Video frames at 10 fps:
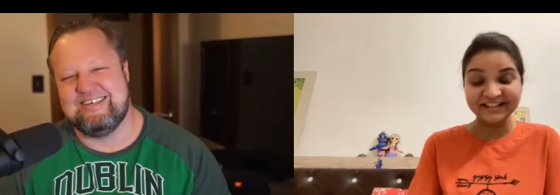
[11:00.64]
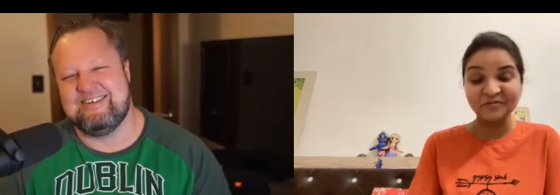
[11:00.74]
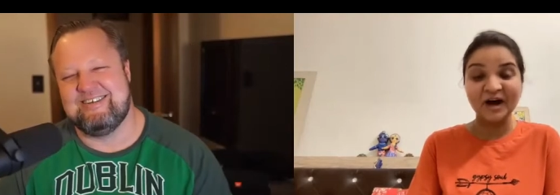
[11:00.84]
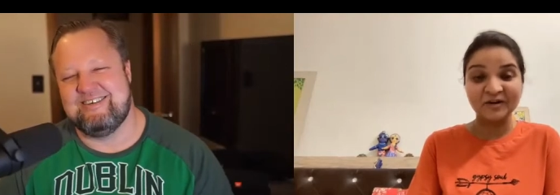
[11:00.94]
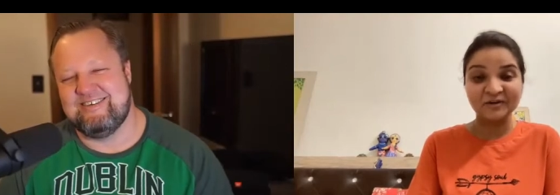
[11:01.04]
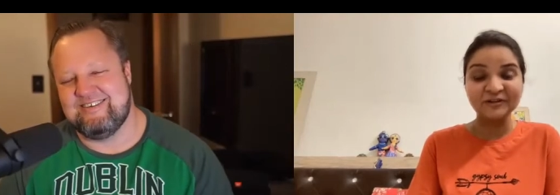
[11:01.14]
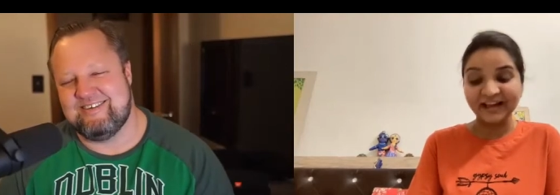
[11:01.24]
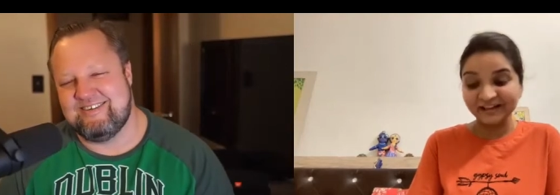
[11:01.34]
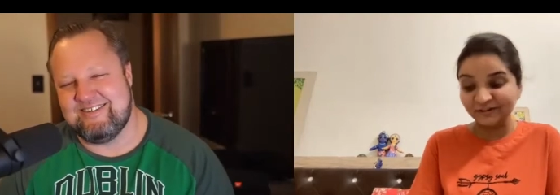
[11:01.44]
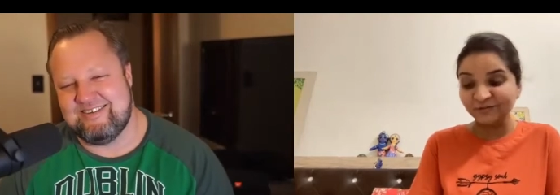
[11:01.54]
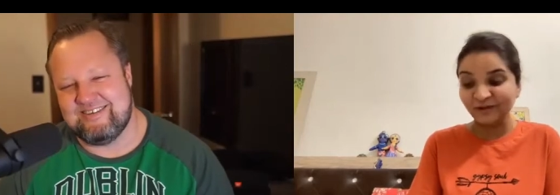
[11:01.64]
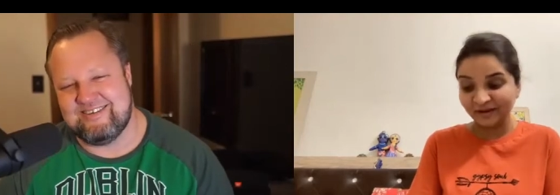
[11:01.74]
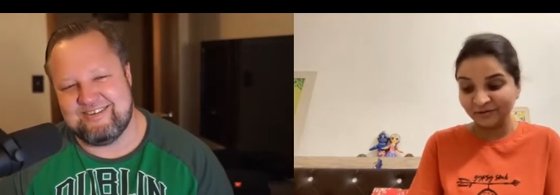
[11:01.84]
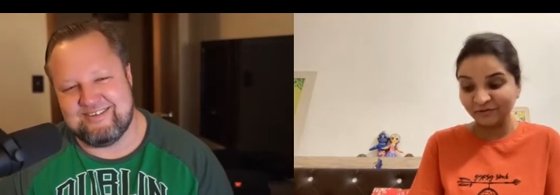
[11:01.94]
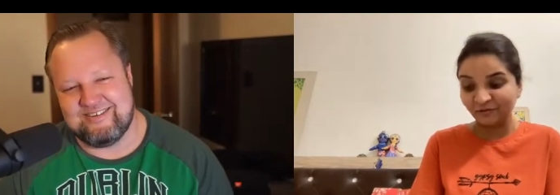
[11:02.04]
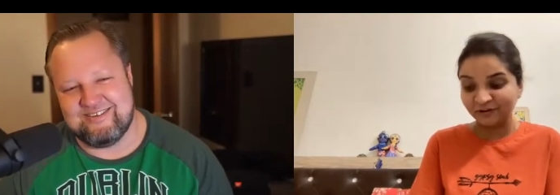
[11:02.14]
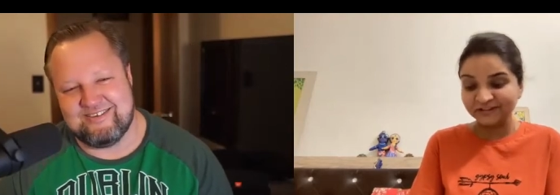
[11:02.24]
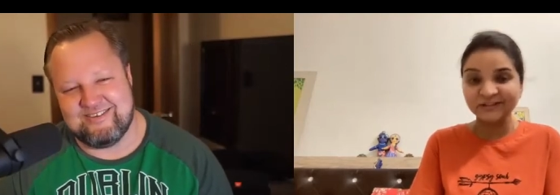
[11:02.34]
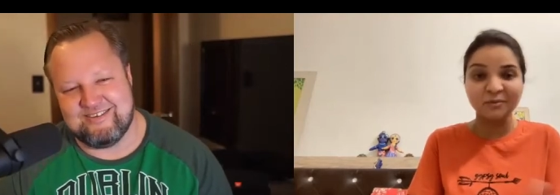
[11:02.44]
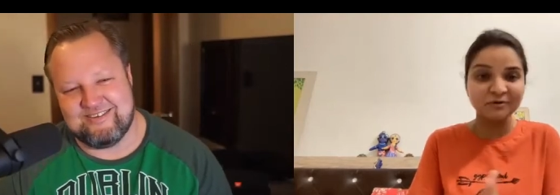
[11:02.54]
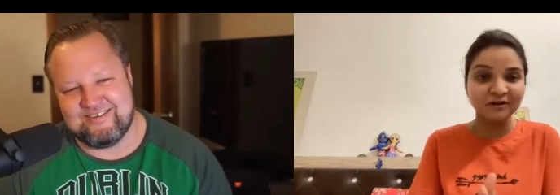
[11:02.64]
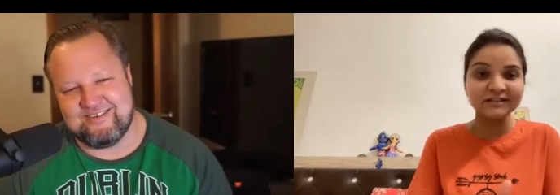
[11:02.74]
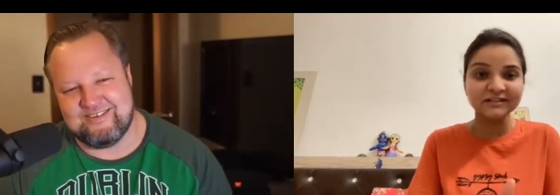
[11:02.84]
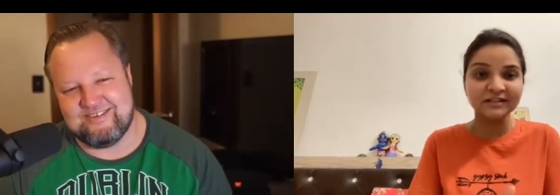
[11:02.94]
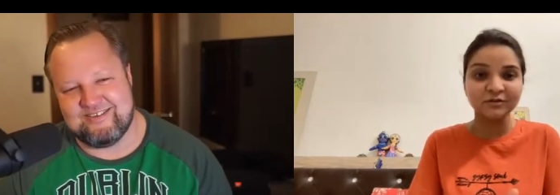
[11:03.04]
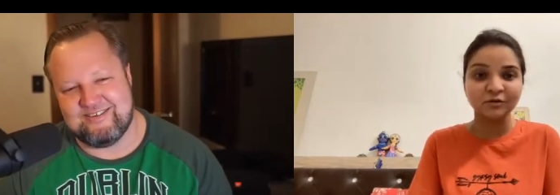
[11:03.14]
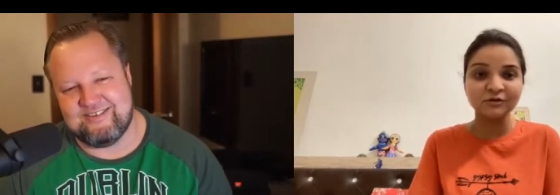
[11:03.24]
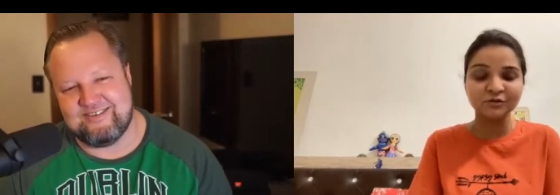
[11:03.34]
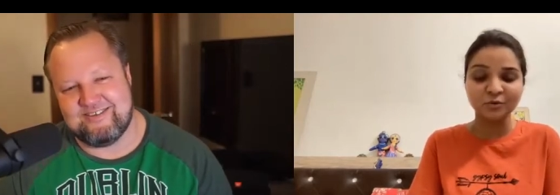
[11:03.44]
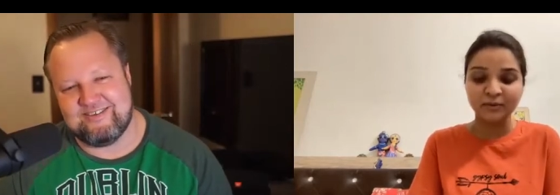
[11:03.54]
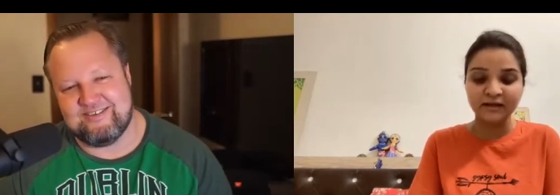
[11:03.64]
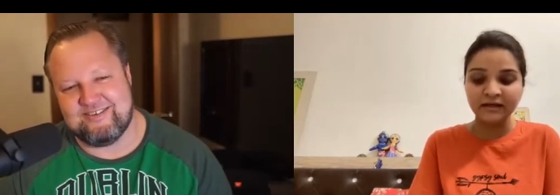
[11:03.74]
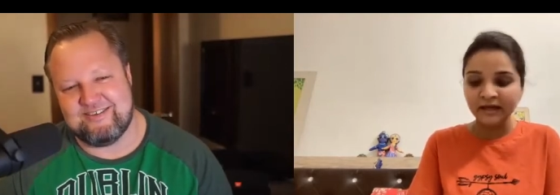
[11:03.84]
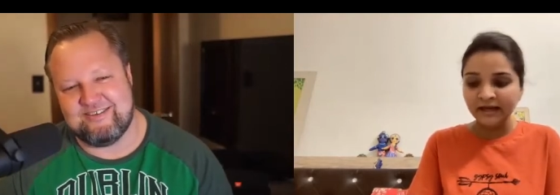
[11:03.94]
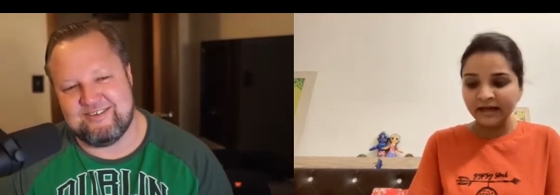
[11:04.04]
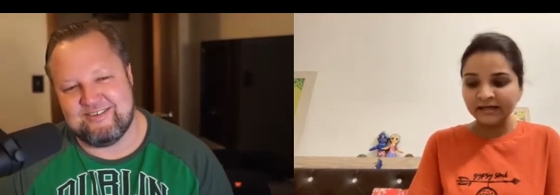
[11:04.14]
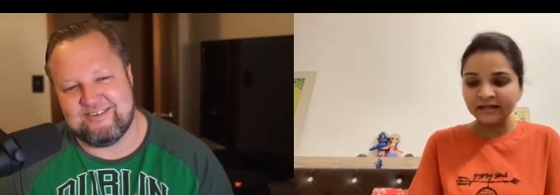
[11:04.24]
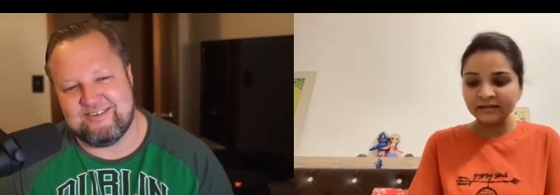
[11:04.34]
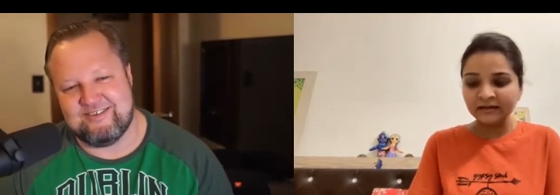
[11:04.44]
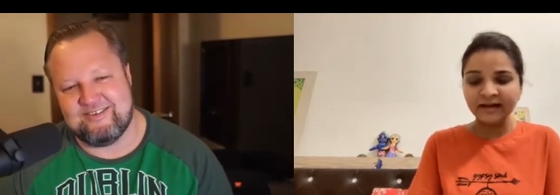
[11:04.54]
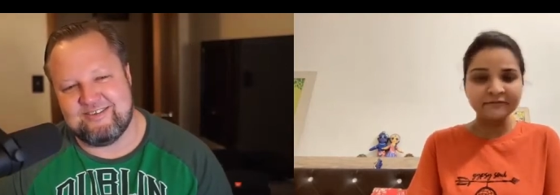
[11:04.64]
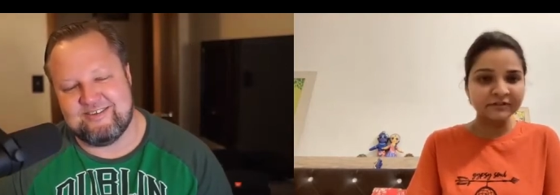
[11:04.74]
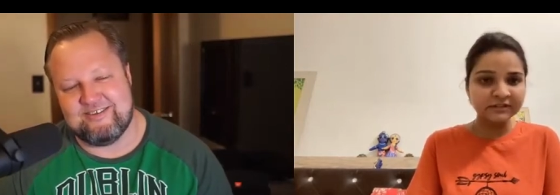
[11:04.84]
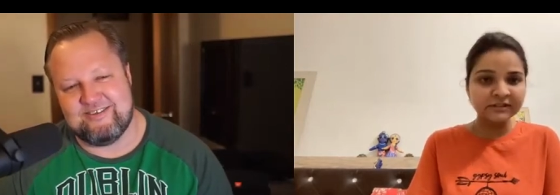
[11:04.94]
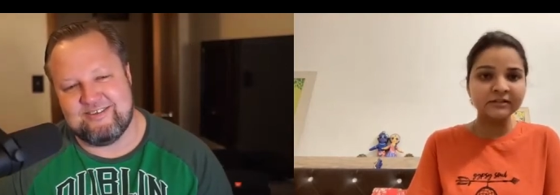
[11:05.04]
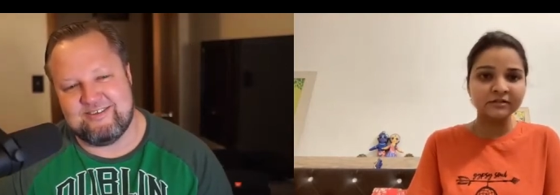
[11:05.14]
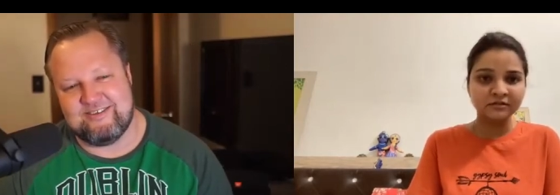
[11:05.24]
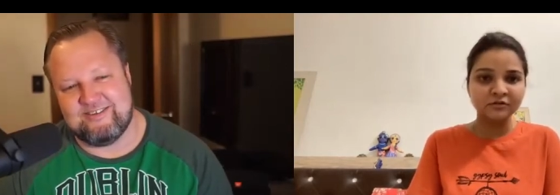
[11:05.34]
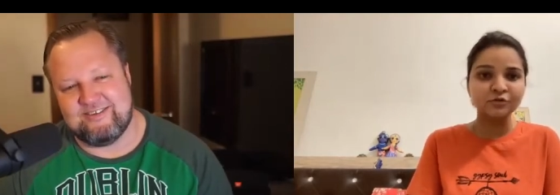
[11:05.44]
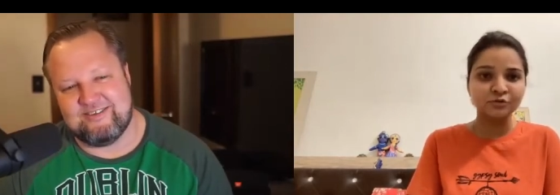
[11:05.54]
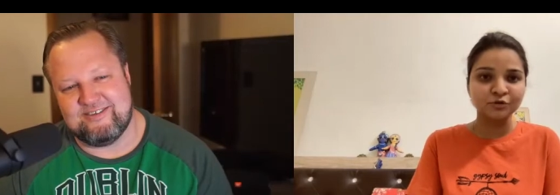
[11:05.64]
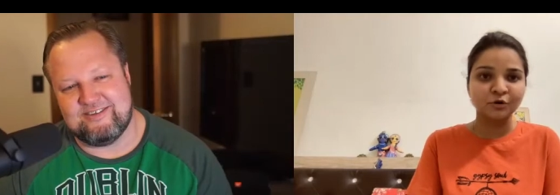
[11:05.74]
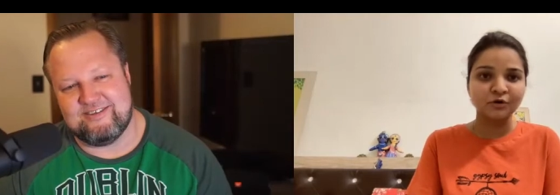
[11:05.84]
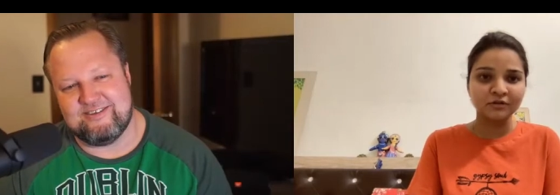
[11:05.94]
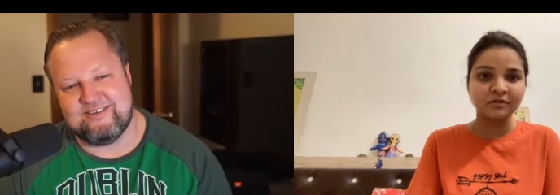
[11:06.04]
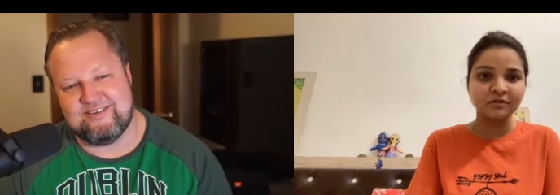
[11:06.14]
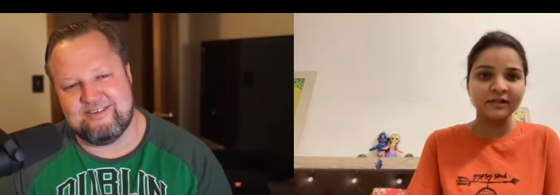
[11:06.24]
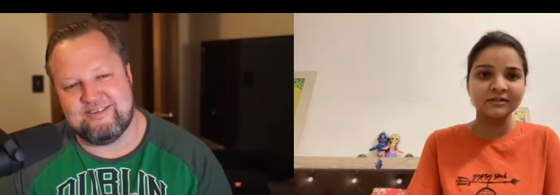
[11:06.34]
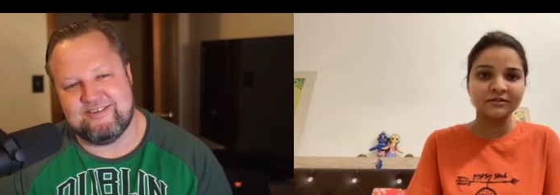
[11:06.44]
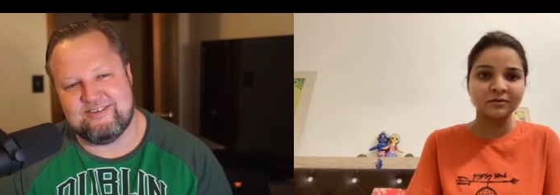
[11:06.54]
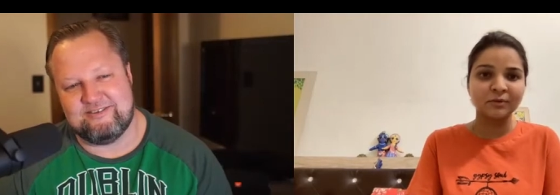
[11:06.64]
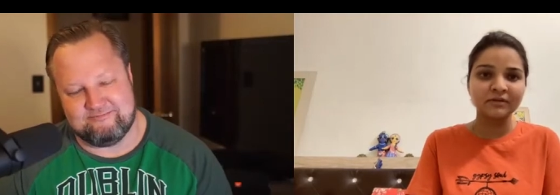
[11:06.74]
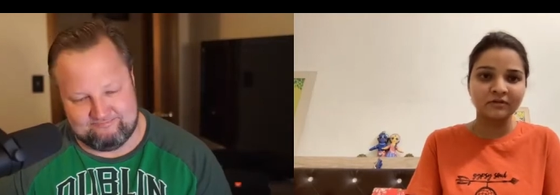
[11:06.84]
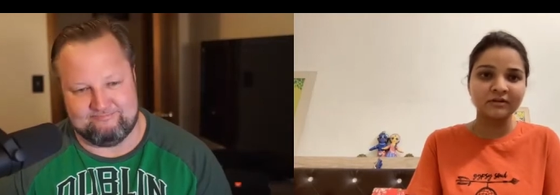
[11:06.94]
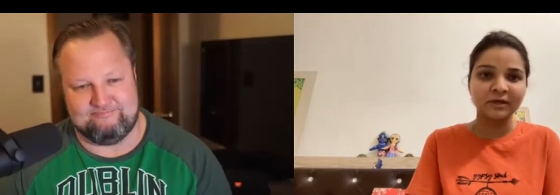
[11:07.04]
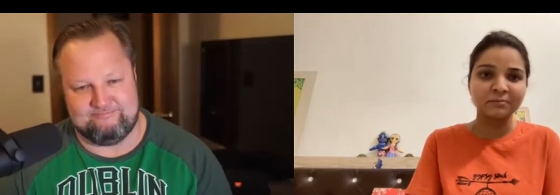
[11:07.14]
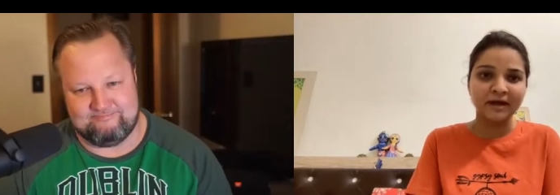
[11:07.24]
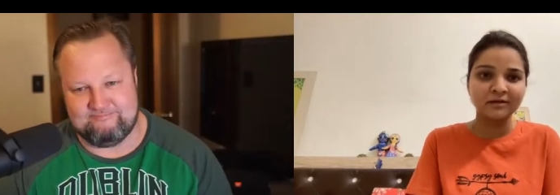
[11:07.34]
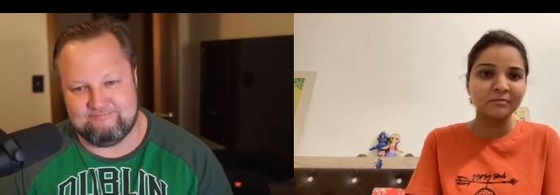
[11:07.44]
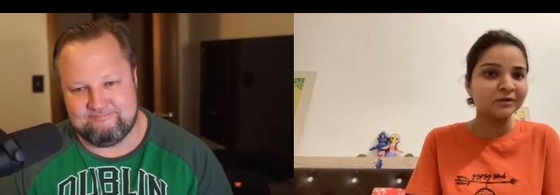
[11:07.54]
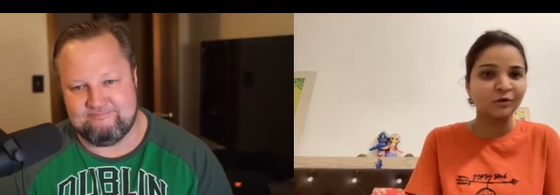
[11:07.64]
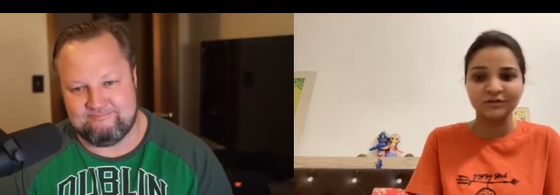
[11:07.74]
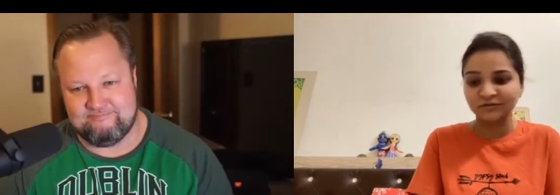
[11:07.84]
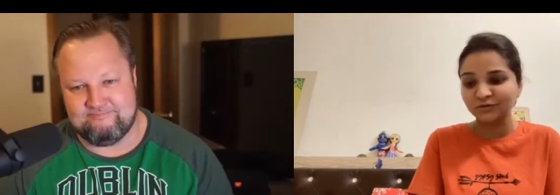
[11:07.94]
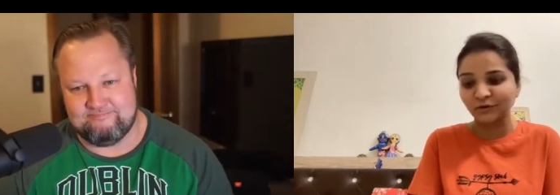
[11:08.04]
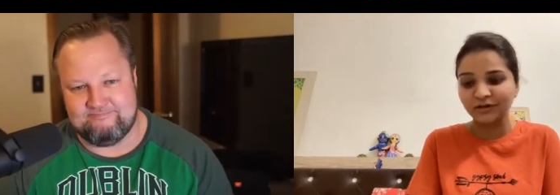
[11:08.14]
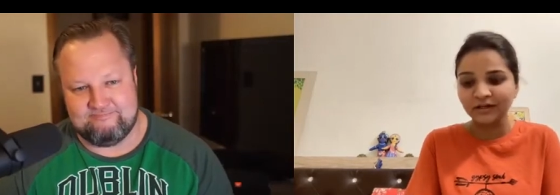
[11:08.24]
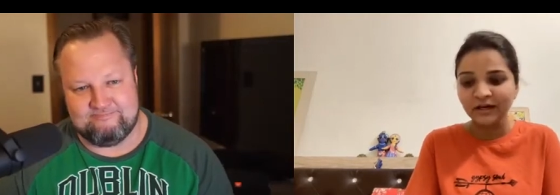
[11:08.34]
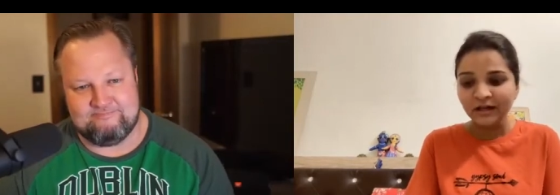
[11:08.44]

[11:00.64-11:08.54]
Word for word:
Speaker 1: wow. Thank you. Thank you for summarizing it all so well. And I think life indeed is too short. That's the one hmm. thing that pandemic taught us all.